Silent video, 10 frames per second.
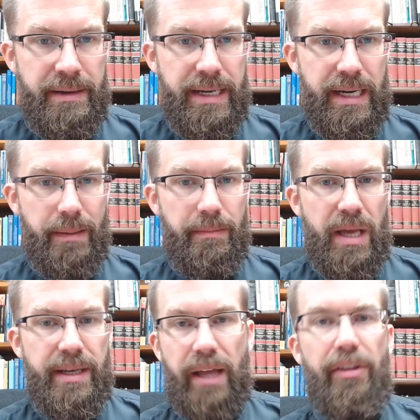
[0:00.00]
Um,
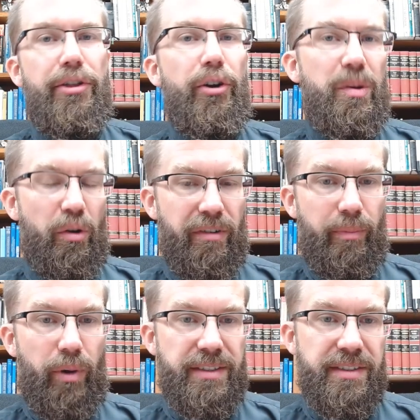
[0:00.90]
now, the third mode of
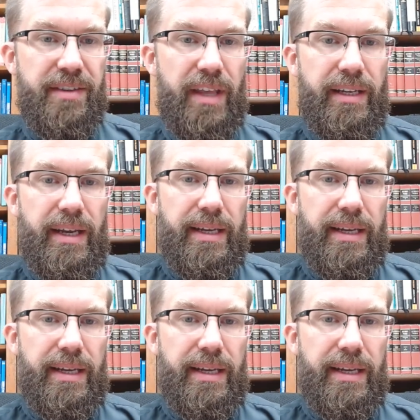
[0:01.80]
presence, then,